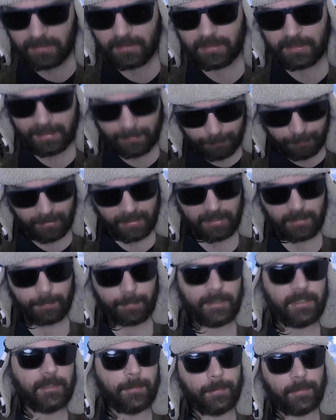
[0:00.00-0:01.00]
simplest
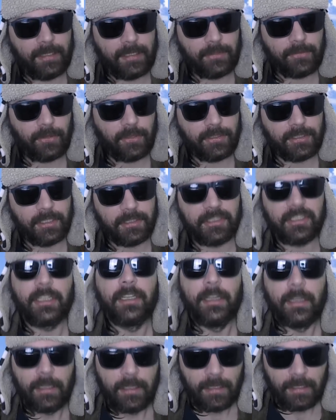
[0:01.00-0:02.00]
principle he taught us.
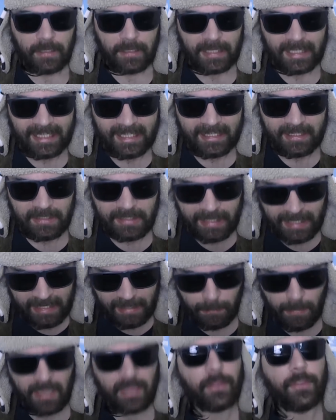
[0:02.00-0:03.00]

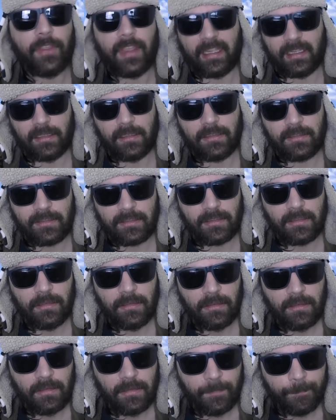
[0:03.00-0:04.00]
Naming things
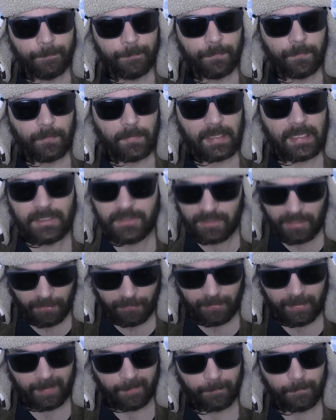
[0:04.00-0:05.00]
is
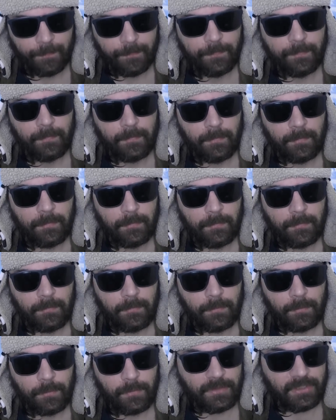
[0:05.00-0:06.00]
nothing.
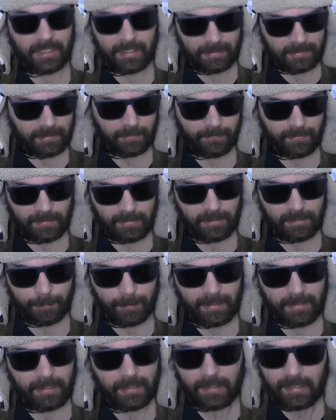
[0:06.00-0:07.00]
Scientifically
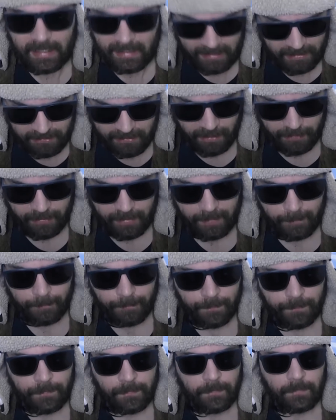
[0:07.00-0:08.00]
speaking, it is nothing.
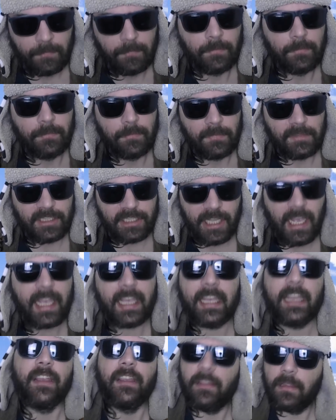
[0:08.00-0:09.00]

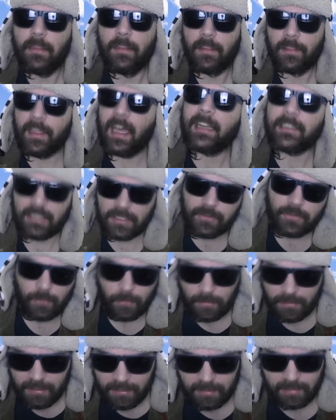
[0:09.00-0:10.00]
Saying that is
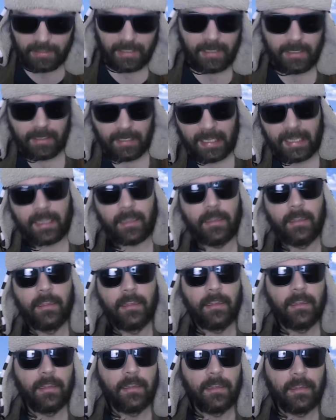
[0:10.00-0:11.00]
called a starling
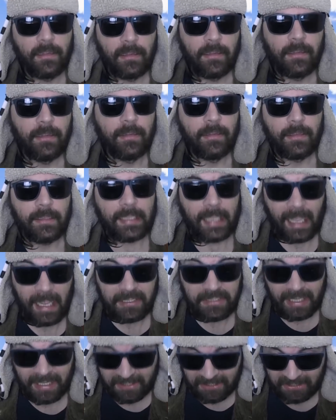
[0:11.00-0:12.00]

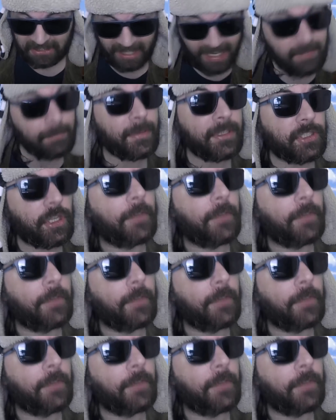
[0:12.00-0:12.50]
is a statement